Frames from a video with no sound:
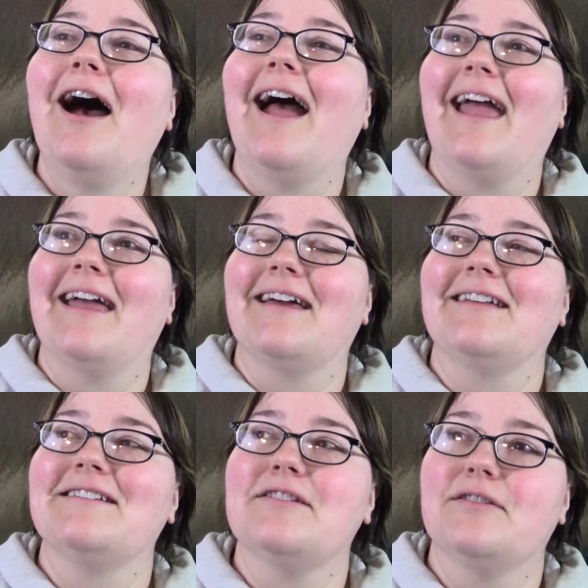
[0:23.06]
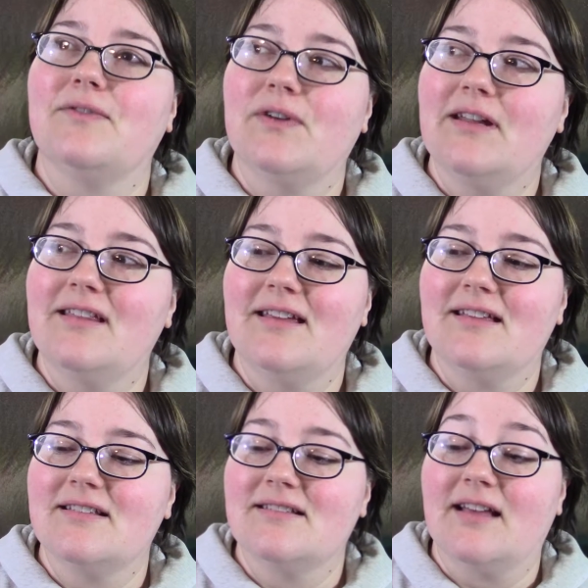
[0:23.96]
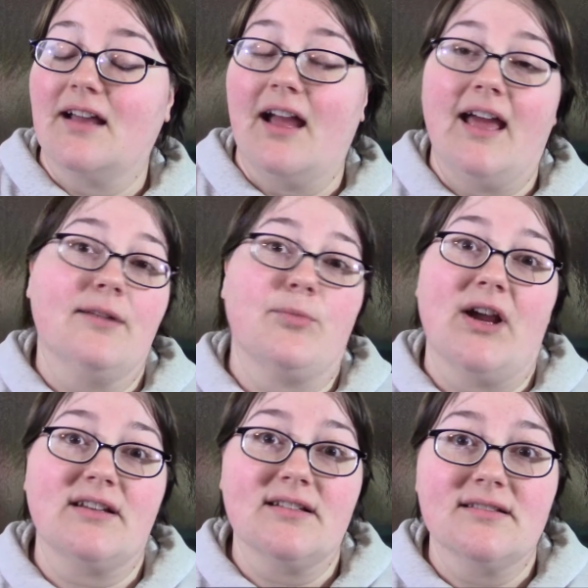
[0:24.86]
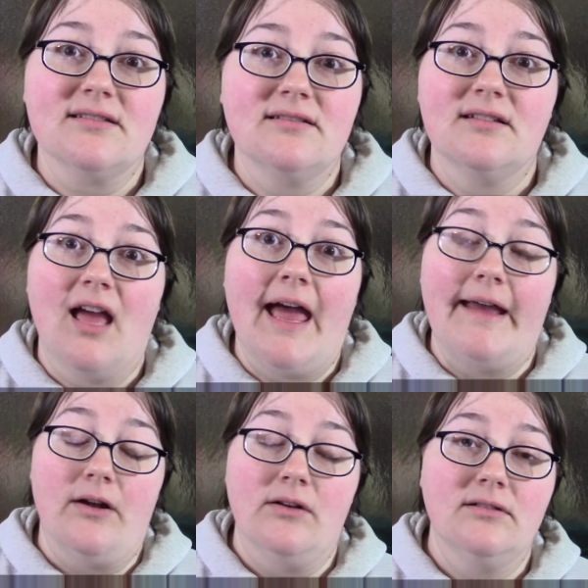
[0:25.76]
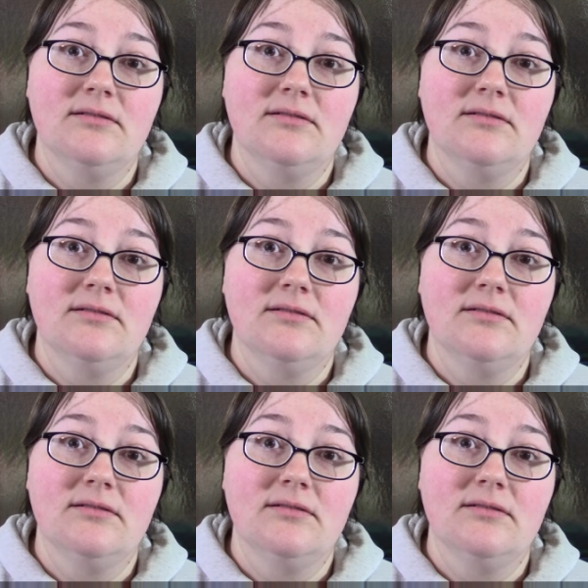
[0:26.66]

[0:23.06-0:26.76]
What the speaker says: And the funny thing is, like, I hadn't practiced at all.